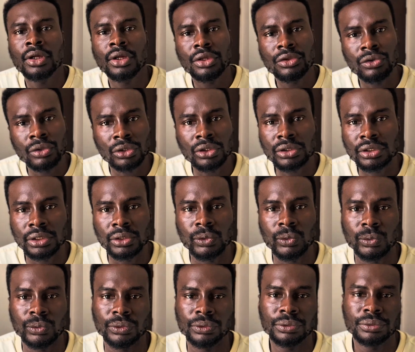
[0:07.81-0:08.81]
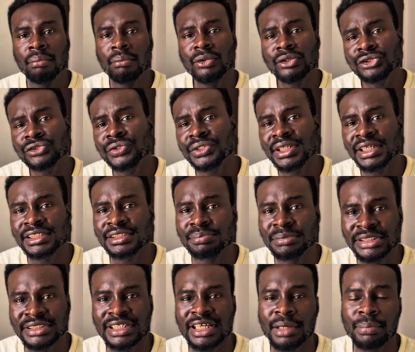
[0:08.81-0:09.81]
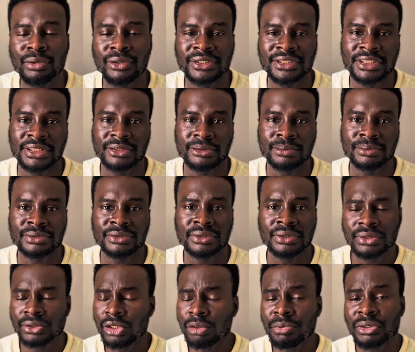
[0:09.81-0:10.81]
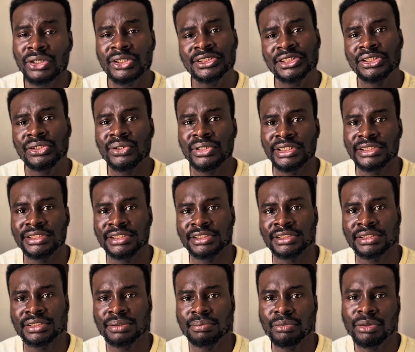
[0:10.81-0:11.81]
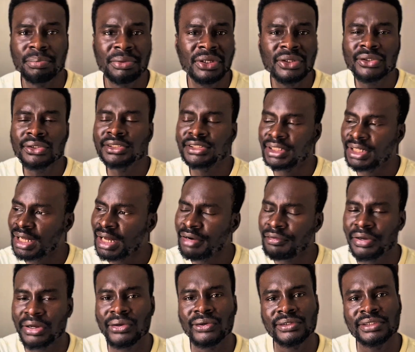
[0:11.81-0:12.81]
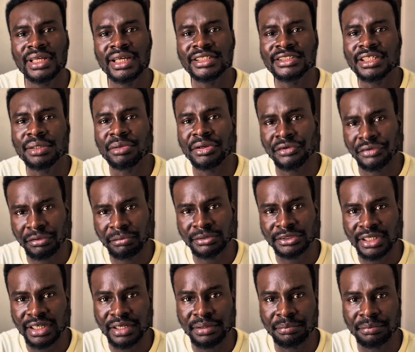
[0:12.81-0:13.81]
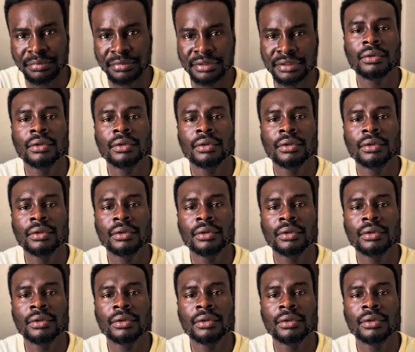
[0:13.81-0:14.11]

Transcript: You're not alone. Most traders miss A-plus setups, not because they don't exist, but because they can't recognize them in real time.